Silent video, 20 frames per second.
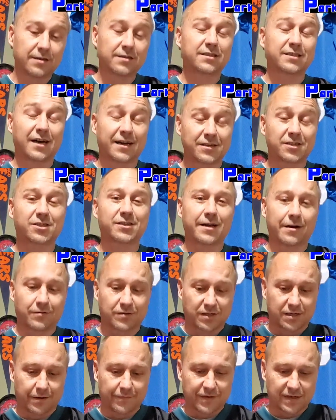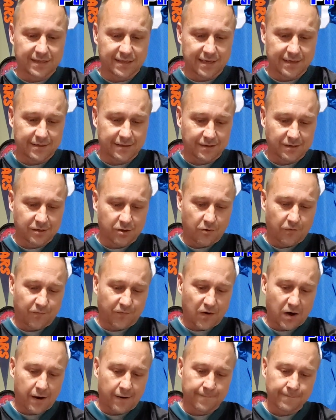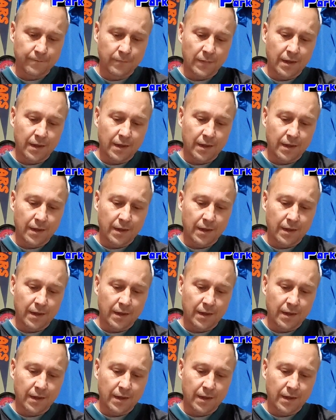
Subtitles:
touchdowns on the season so far.